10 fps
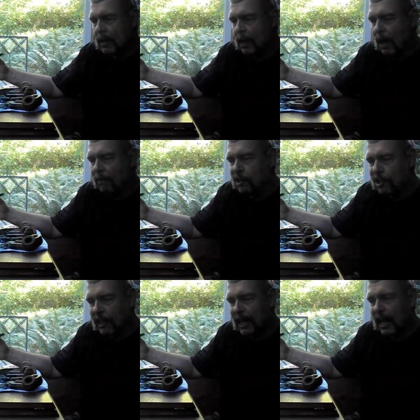
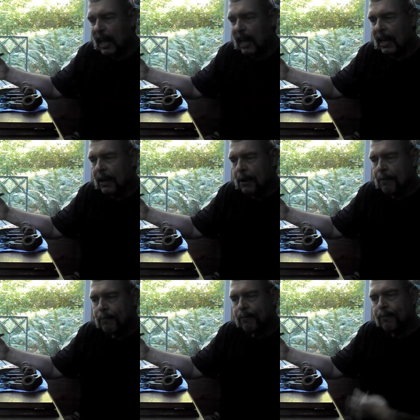Obviously
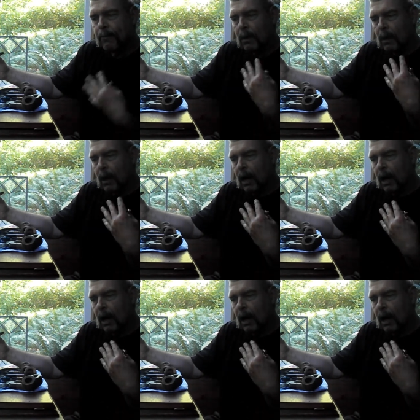a uh,